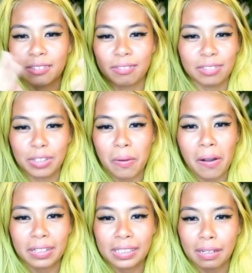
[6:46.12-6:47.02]
you
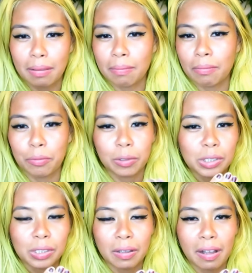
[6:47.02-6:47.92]
asked them
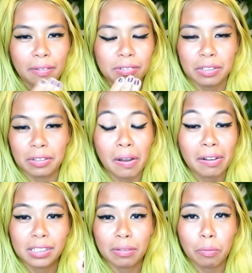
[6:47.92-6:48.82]
after you
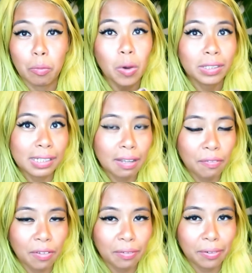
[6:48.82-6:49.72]
asked them what's their
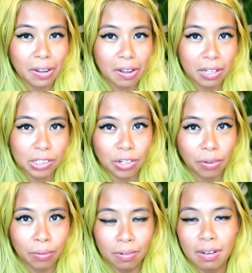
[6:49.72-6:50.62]
favorite
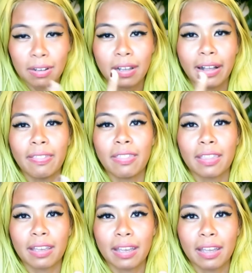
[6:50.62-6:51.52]
cartoon, and
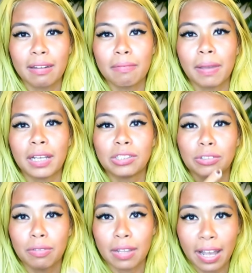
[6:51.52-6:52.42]
then
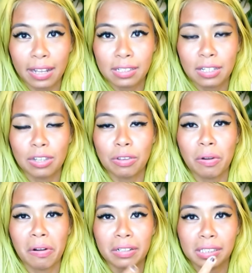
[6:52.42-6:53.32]
based on that you
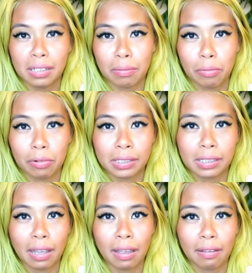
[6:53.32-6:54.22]
asked them what's
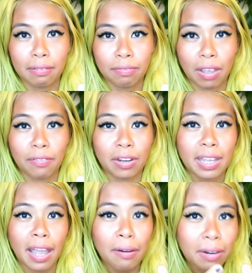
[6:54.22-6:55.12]
their favorite
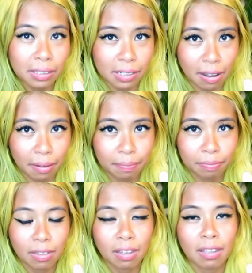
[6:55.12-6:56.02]
character
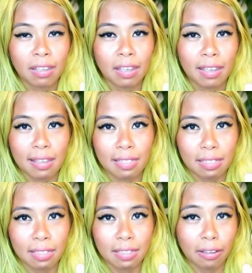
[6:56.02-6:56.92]

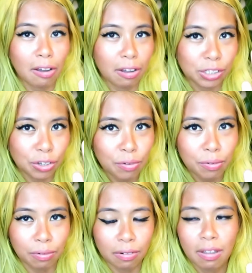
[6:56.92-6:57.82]
in the
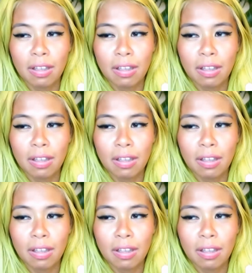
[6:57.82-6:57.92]
cartoon.